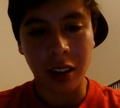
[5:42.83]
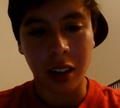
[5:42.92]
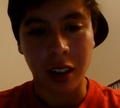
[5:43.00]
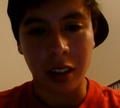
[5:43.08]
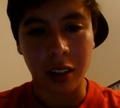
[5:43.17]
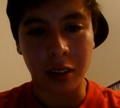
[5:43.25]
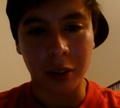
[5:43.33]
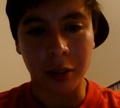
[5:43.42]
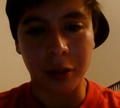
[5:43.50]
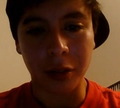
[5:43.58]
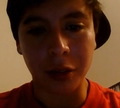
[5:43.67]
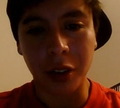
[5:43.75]
kind of
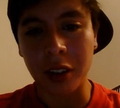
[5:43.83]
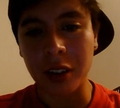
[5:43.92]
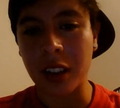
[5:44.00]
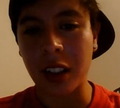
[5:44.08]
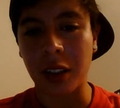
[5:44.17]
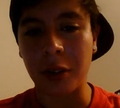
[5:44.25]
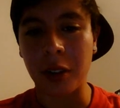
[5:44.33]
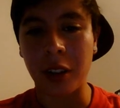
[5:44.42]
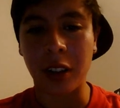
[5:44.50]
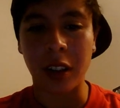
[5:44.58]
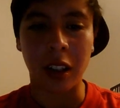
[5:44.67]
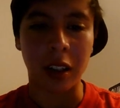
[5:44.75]
dressed like
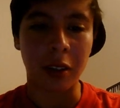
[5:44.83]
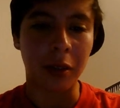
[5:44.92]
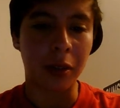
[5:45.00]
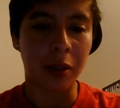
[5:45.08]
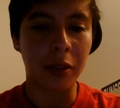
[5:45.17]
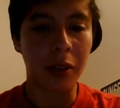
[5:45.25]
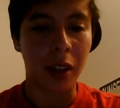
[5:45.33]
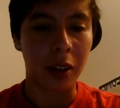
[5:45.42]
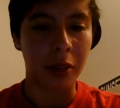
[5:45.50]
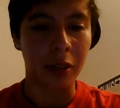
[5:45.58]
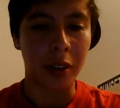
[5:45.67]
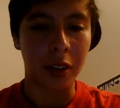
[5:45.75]
one. I
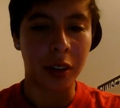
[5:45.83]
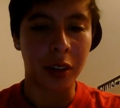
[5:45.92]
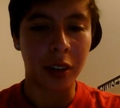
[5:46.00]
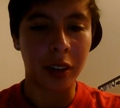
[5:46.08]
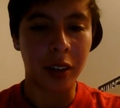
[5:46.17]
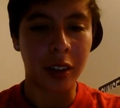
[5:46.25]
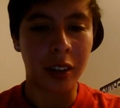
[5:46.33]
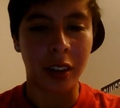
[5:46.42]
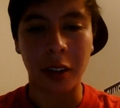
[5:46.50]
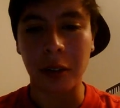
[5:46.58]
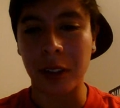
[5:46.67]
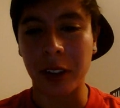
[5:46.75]
was
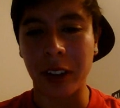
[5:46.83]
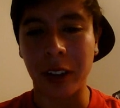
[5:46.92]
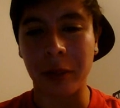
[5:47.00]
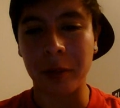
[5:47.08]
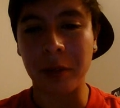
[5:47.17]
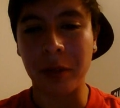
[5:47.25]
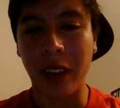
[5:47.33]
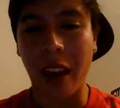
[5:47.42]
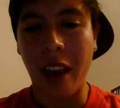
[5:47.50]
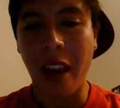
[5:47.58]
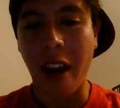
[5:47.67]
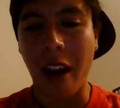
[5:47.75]
never
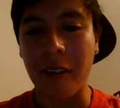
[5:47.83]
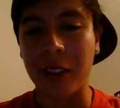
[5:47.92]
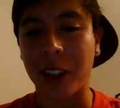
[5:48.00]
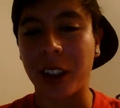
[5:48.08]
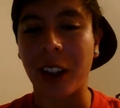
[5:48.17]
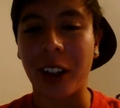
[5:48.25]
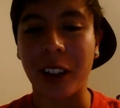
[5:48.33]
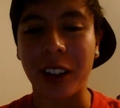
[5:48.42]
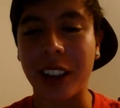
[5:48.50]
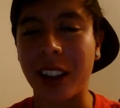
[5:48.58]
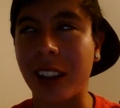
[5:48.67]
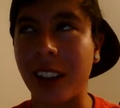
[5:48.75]
ever
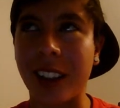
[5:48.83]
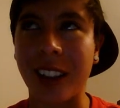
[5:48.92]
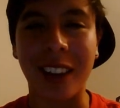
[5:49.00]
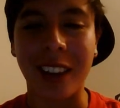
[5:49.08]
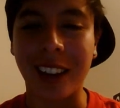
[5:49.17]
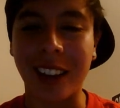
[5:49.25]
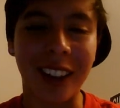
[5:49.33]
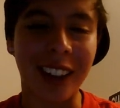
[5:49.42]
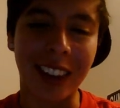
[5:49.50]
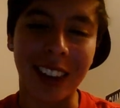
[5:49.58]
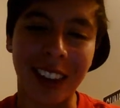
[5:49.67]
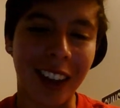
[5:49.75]
girly or anything
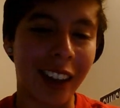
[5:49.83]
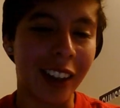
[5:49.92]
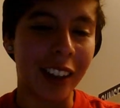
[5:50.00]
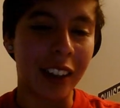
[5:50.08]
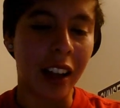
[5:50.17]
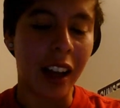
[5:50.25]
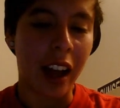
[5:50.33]
like that.